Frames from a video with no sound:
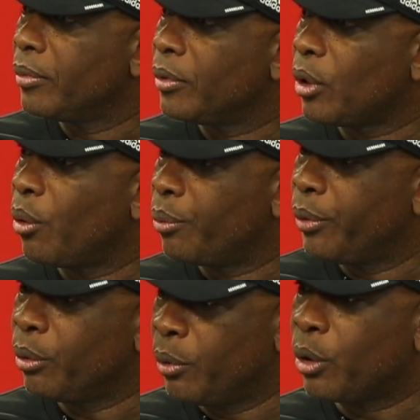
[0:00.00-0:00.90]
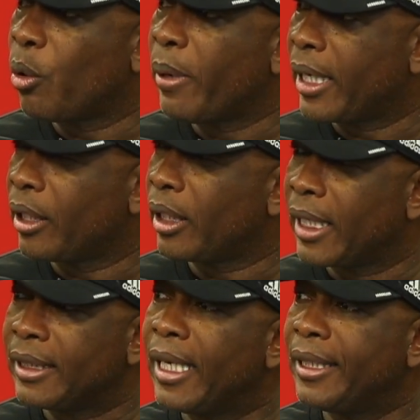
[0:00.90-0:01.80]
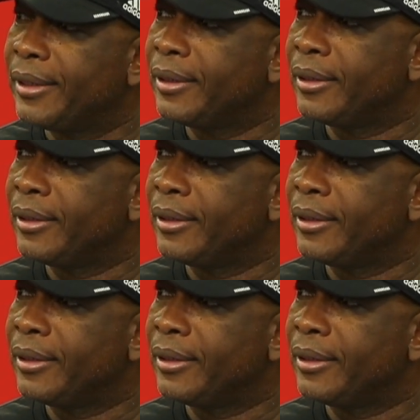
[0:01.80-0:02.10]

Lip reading: So we'll go back and look at that.